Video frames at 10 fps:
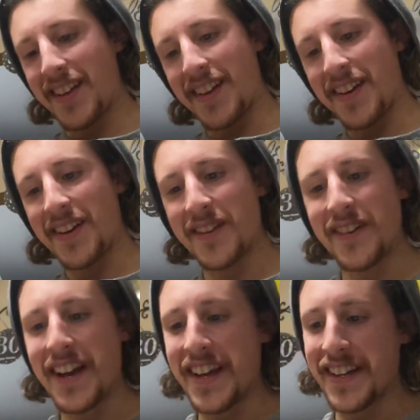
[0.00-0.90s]
All
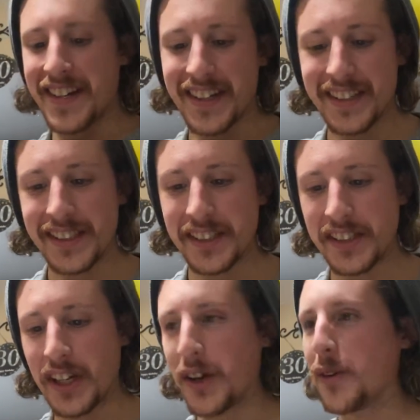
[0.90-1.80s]
right,
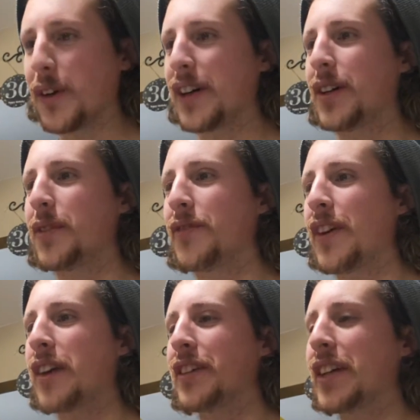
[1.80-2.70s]
so
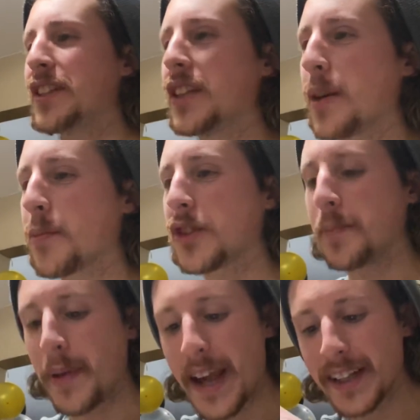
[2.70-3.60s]
finally got the numbers
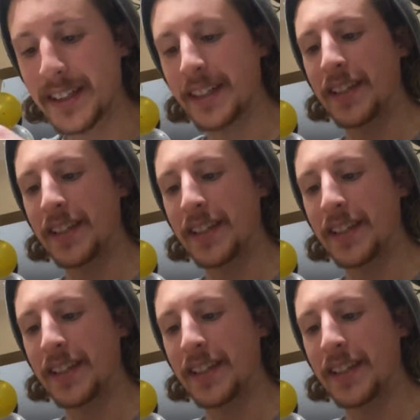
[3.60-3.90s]
picked.